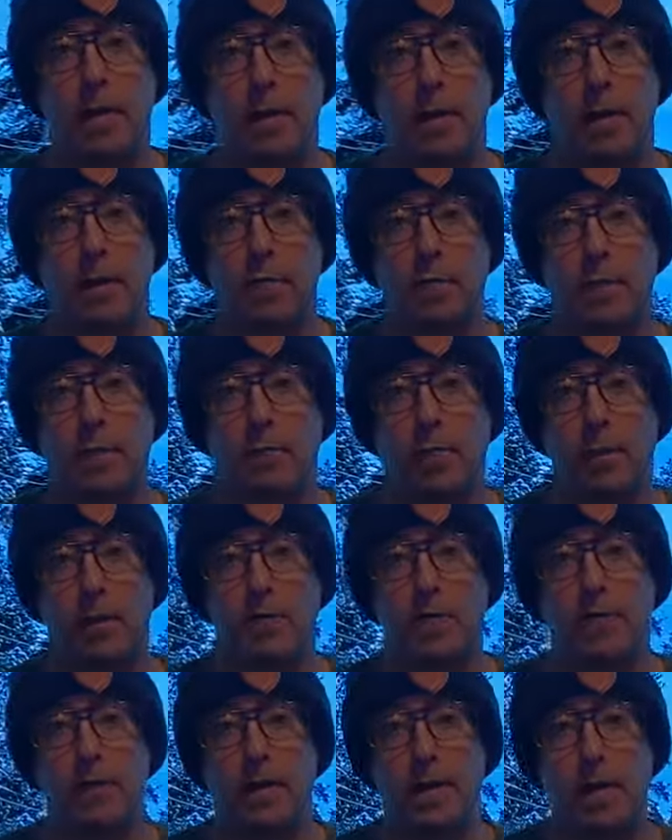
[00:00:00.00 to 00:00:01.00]
He was
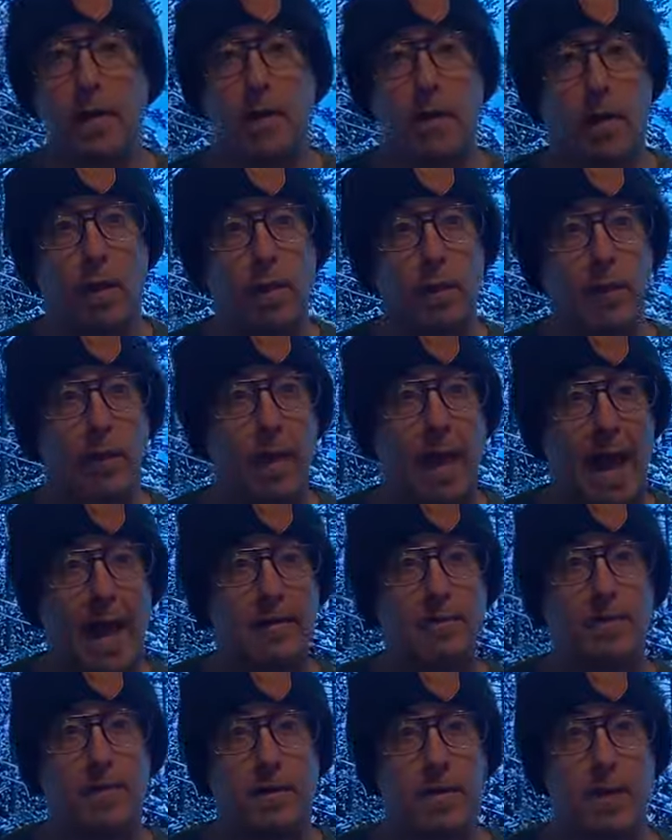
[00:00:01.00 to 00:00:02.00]
unfortunately in a little
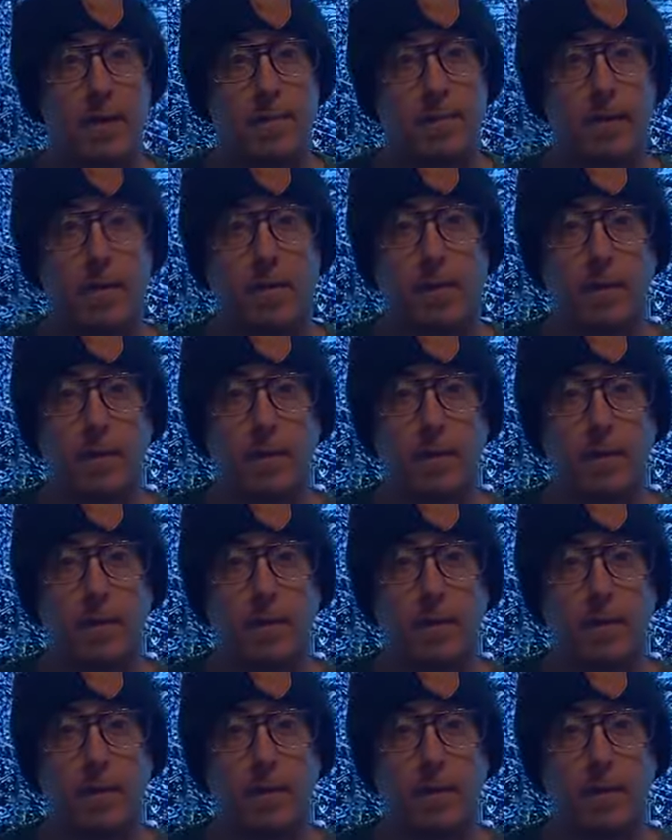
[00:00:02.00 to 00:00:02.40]
accident up here,